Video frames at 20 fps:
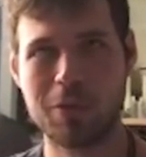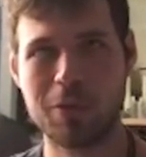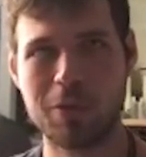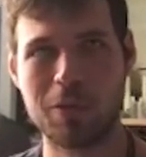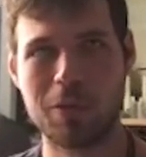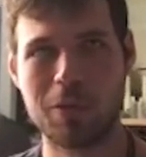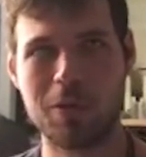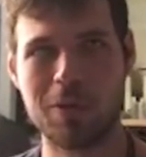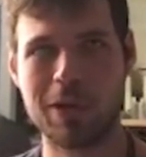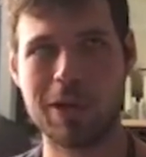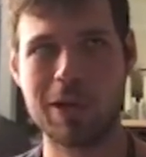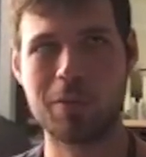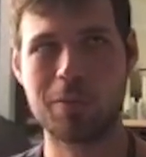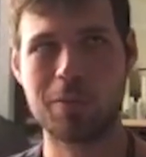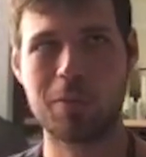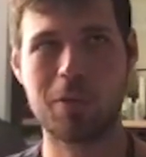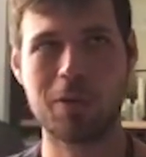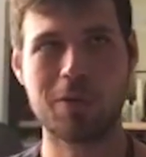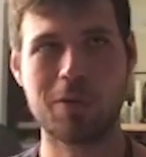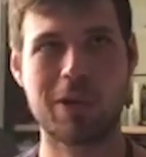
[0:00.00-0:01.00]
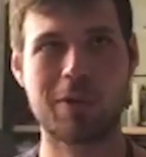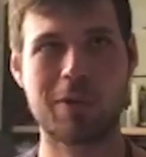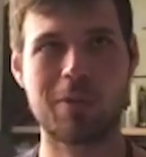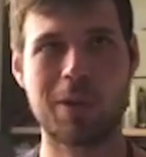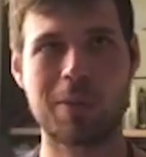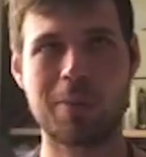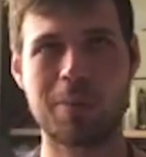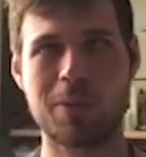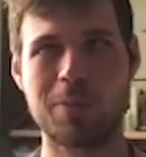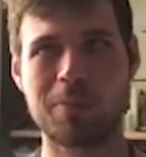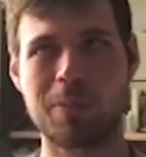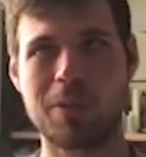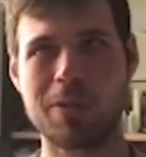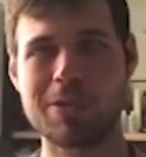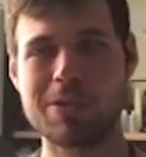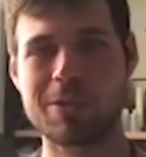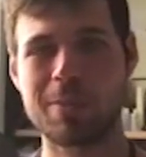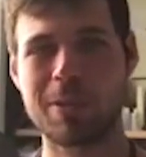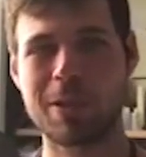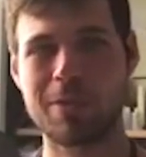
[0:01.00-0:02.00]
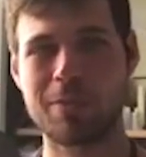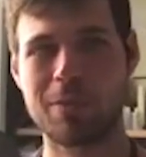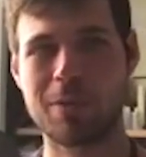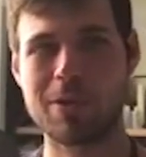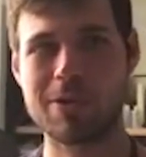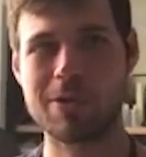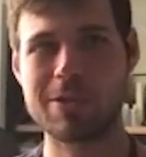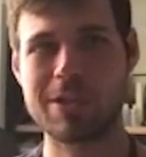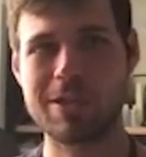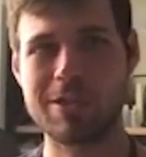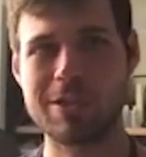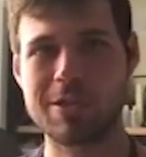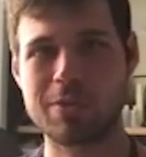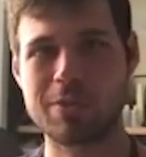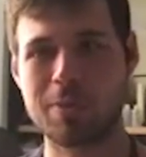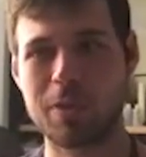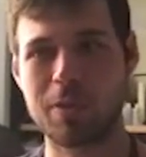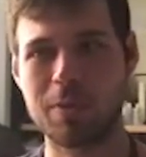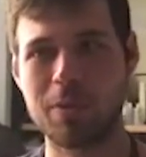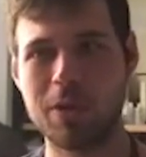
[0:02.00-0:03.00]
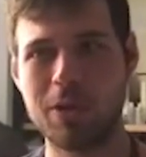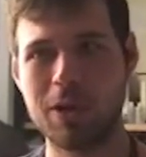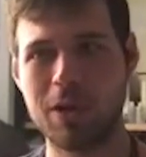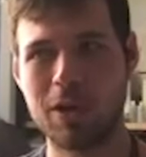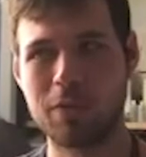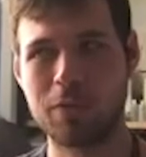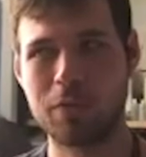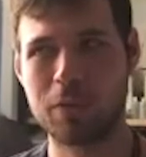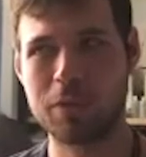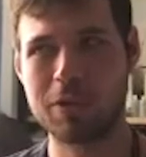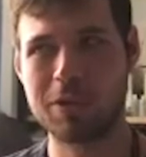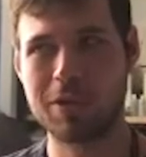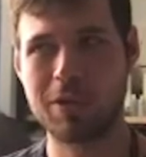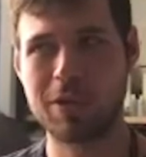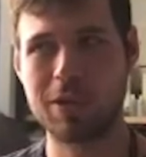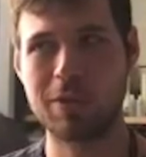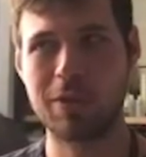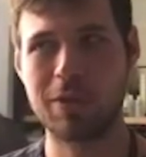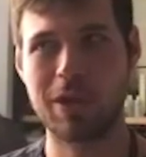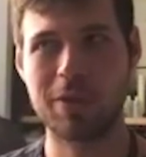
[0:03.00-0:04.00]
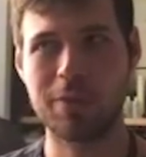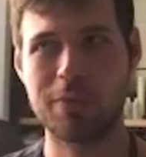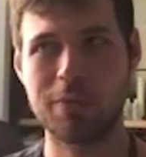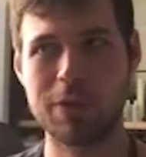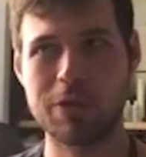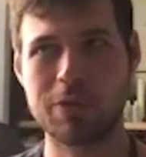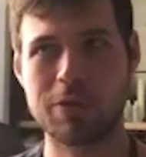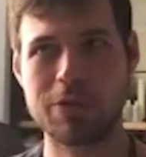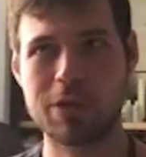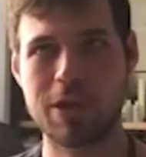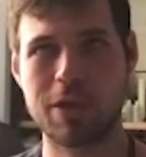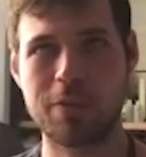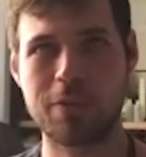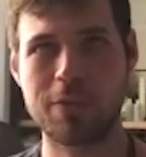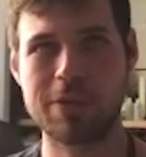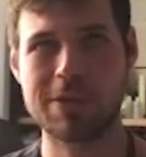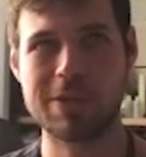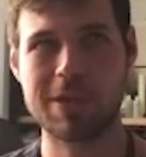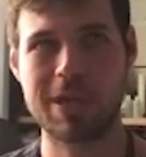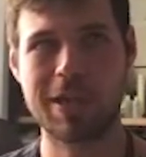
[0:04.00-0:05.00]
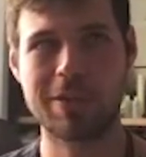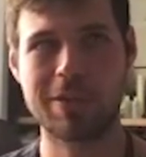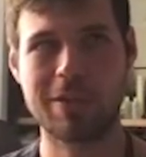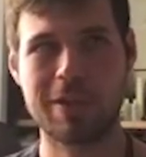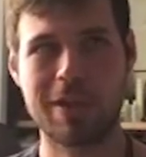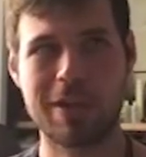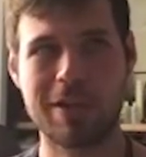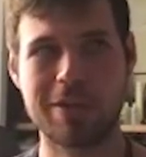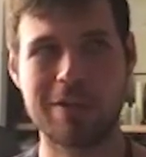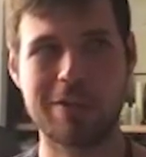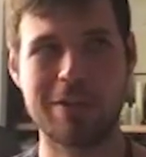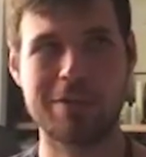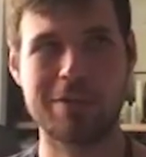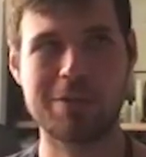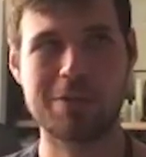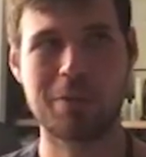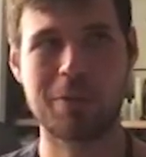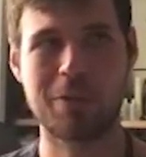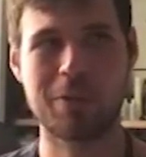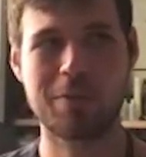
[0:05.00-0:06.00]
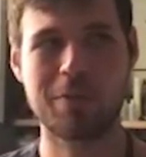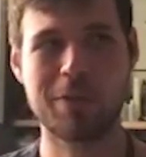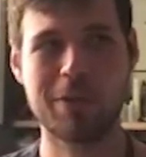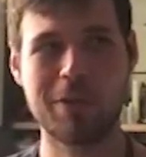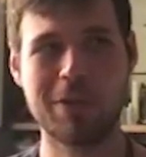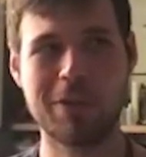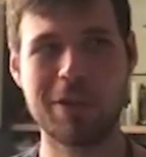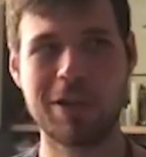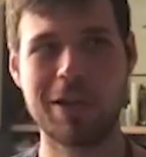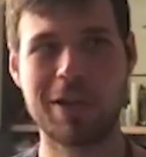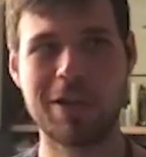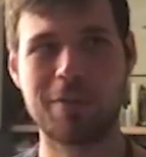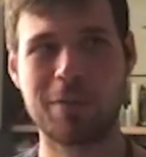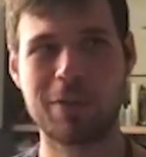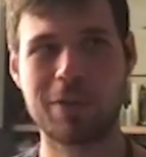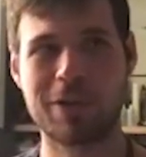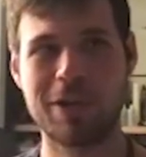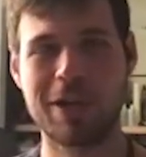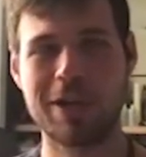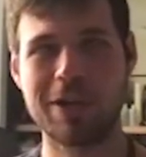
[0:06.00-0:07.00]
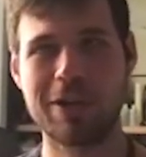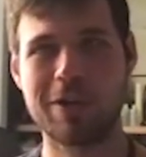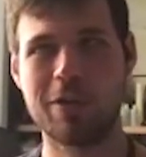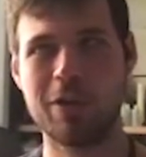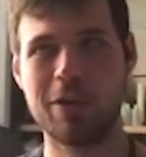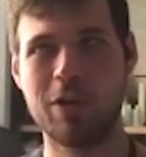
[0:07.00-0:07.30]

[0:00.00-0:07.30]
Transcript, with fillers: or in a work like Robert Bolt's *A Man for All Seasons*, where unfortunately uh, Fisher is often sidelined and sort of mm-hmm. uh, forgotten.